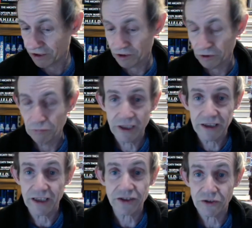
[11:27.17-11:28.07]
You read
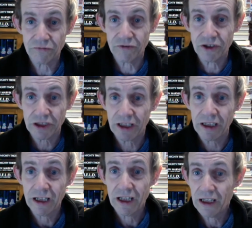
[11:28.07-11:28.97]
this,
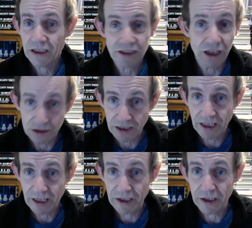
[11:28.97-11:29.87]
literally, there's hardly
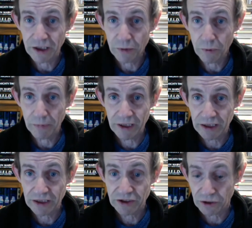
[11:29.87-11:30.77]
any women in
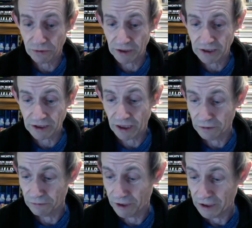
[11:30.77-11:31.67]
the story. There's
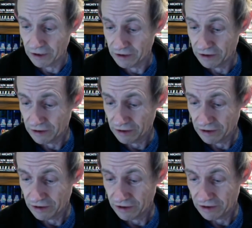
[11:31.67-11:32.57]
no, uh,
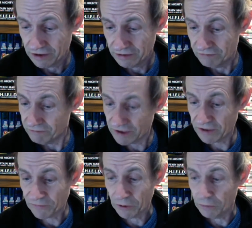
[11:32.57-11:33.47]
there's a
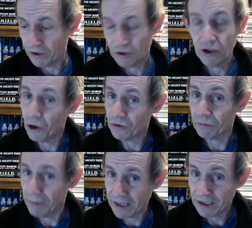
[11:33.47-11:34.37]
few, but not
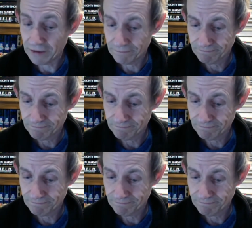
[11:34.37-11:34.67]
many.